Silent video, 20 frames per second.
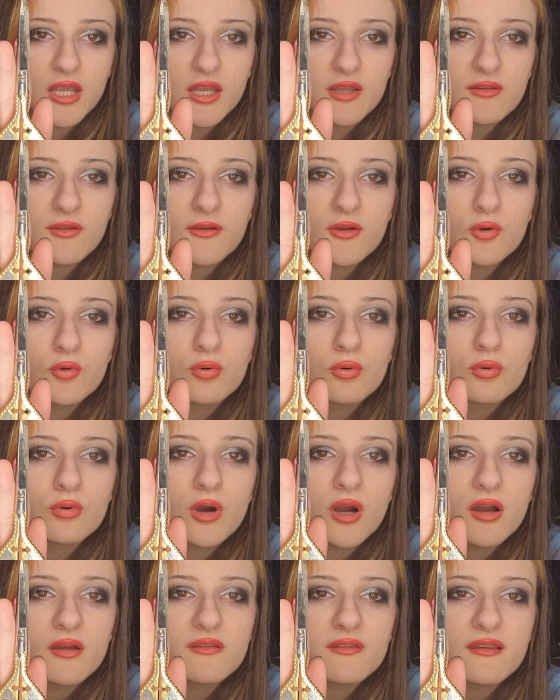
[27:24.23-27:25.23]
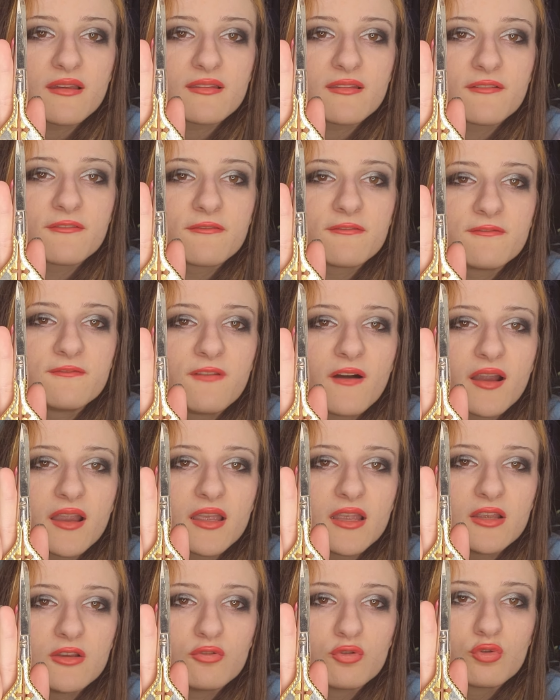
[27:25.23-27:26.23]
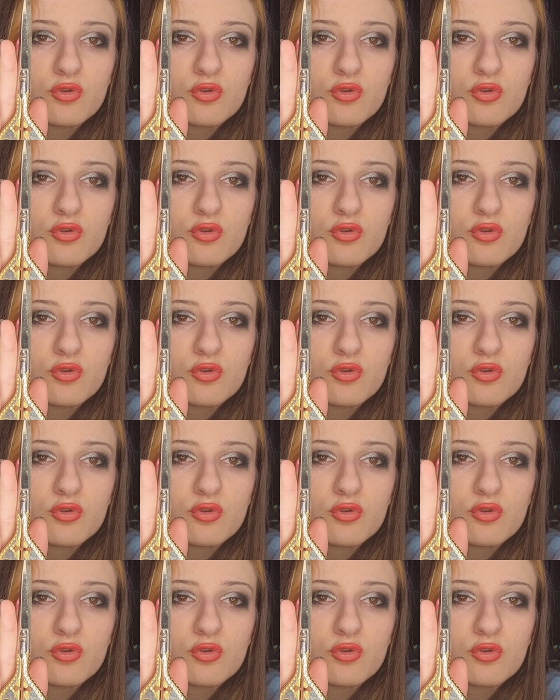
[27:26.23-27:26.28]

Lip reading: It's a cross as a fucking